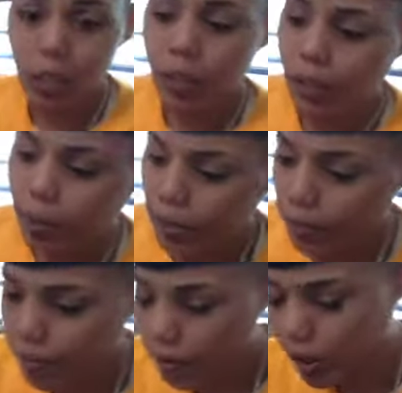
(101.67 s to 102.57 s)
There we go.
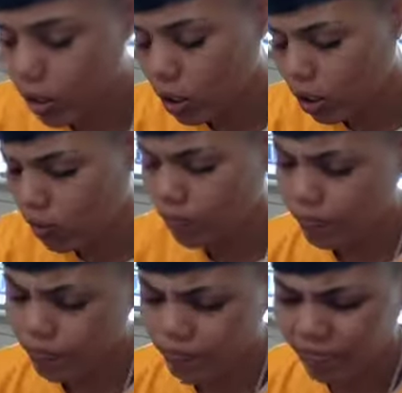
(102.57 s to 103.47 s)
Okay, so
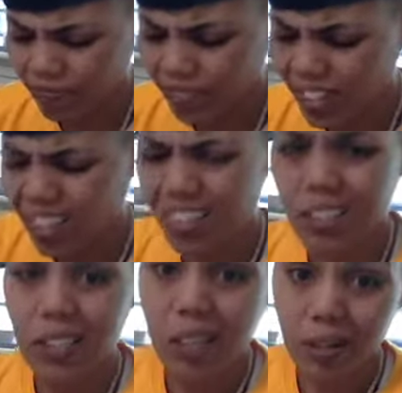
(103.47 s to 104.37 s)

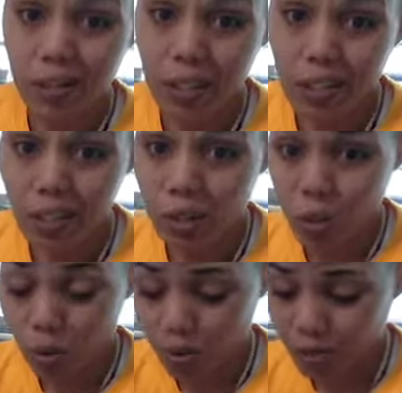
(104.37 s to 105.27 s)
let's clarify the Ten of
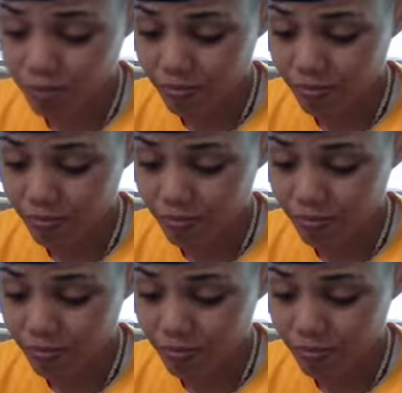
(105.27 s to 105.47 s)
Swords.